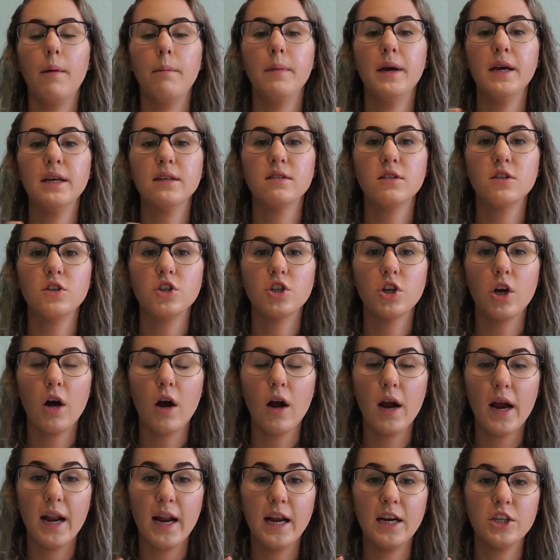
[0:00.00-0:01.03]
mason
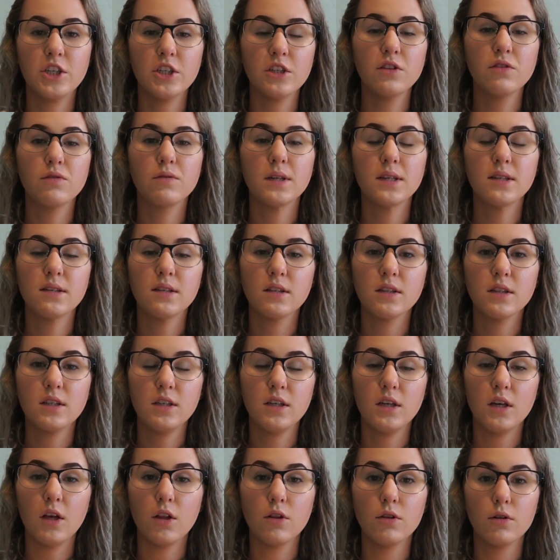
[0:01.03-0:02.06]
jar, and I just
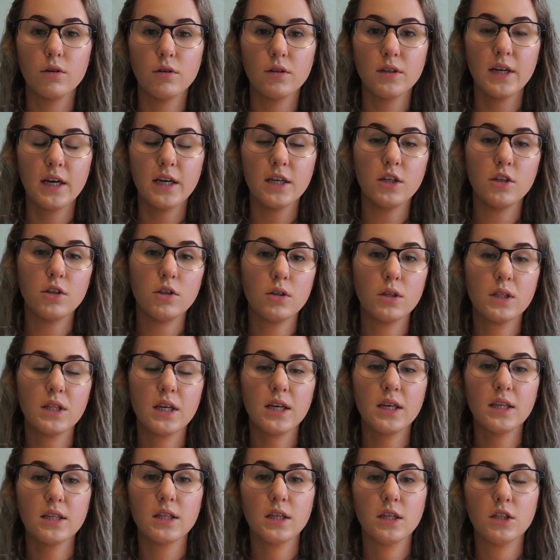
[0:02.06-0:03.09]
recently learned how to do
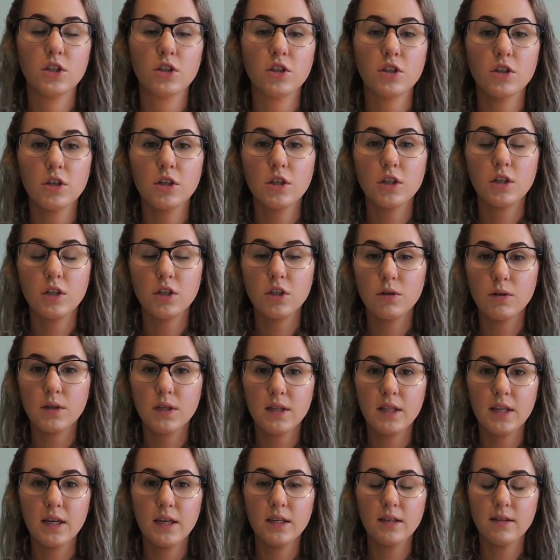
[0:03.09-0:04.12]
this and started
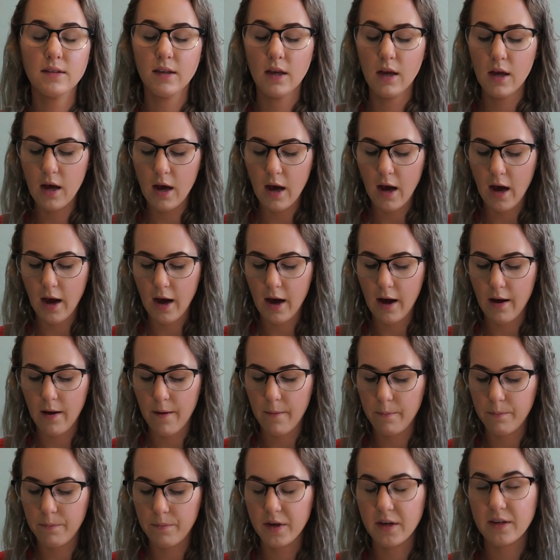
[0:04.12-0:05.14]
doing this
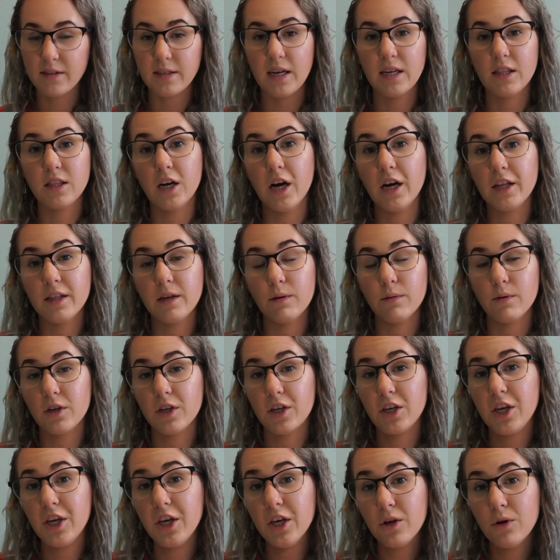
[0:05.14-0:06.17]
because I thought they were
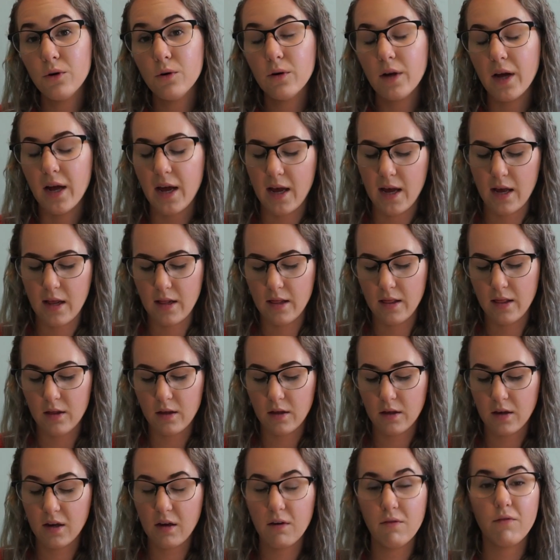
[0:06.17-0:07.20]
cute and
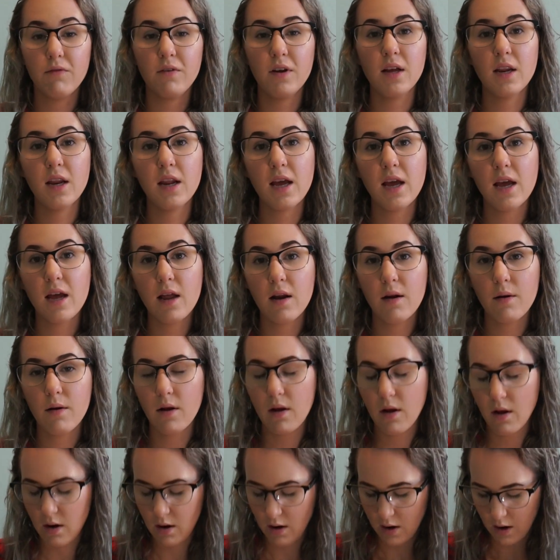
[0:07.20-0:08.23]
convenient.
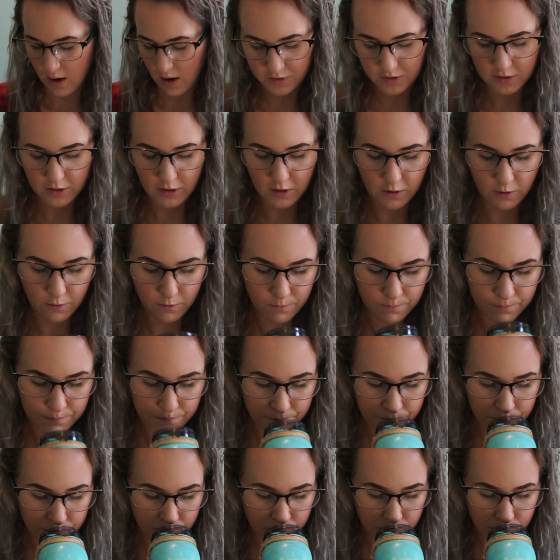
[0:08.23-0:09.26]
So,
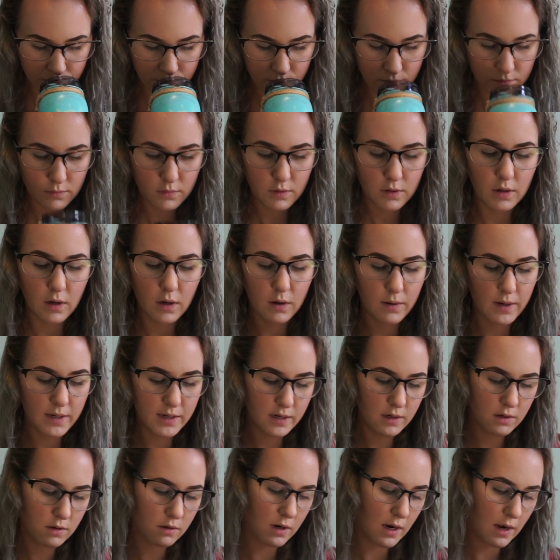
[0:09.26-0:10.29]
oh, I
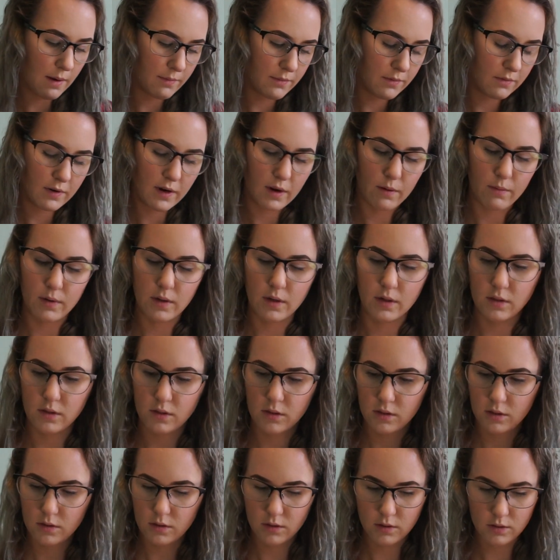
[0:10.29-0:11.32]
didn't grab the right
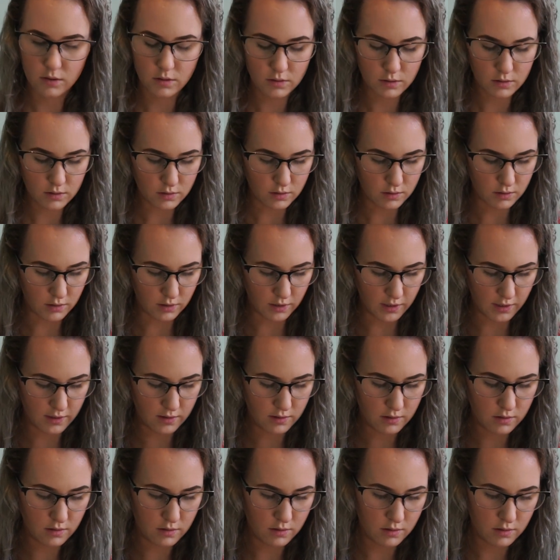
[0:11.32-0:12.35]
ones. Hold on.